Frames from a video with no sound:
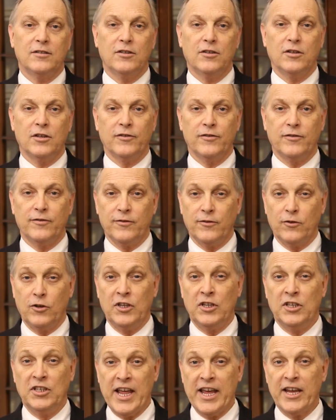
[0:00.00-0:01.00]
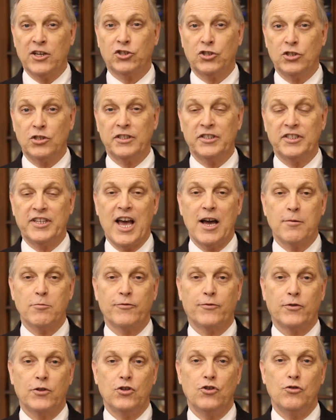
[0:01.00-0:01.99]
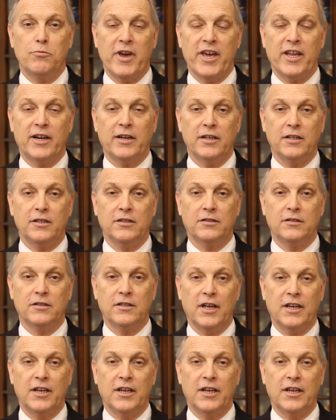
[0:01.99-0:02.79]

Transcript: uh, in National Endowment for the Humanities,